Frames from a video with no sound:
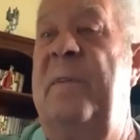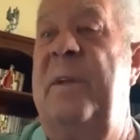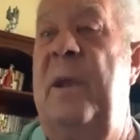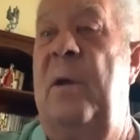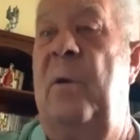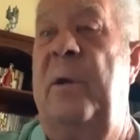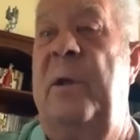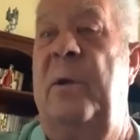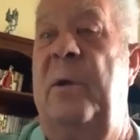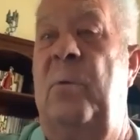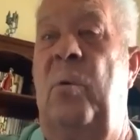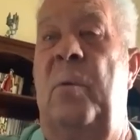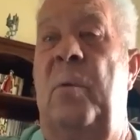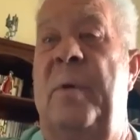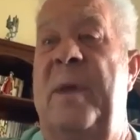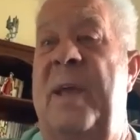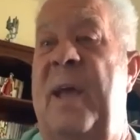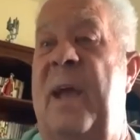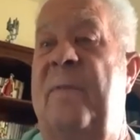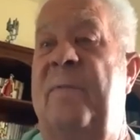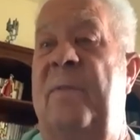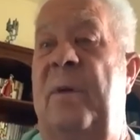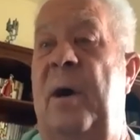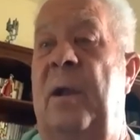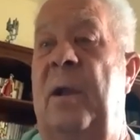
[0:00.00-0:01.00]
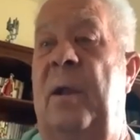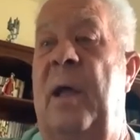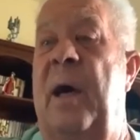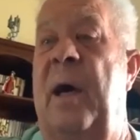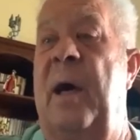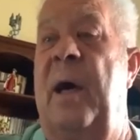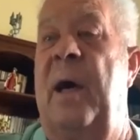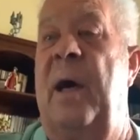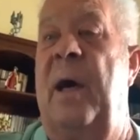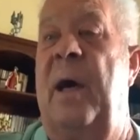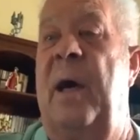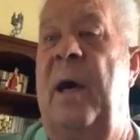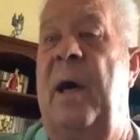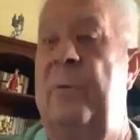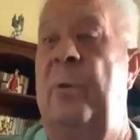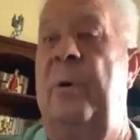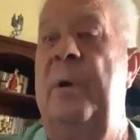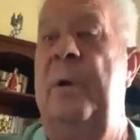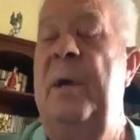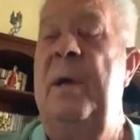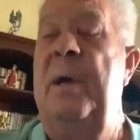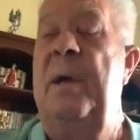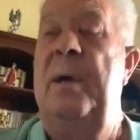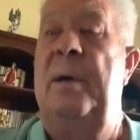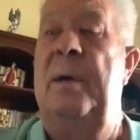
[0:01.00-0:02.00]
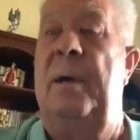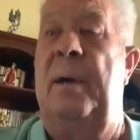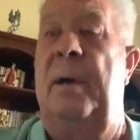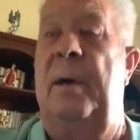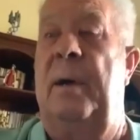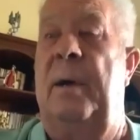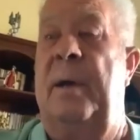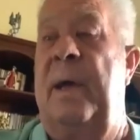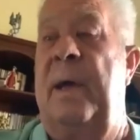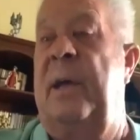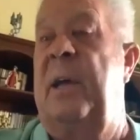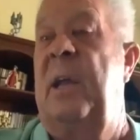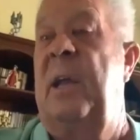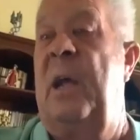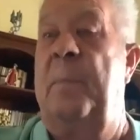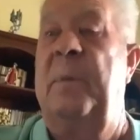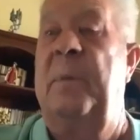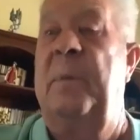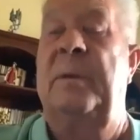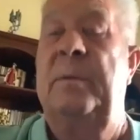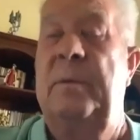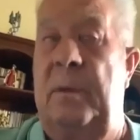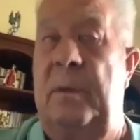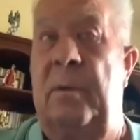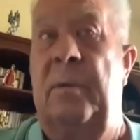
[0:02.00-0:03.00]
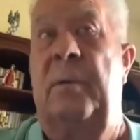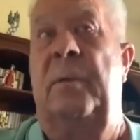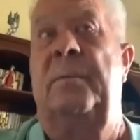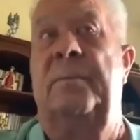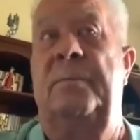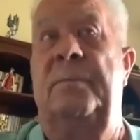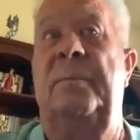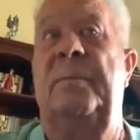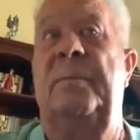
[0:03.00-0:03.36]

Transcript: area, where we have a lot of other economic or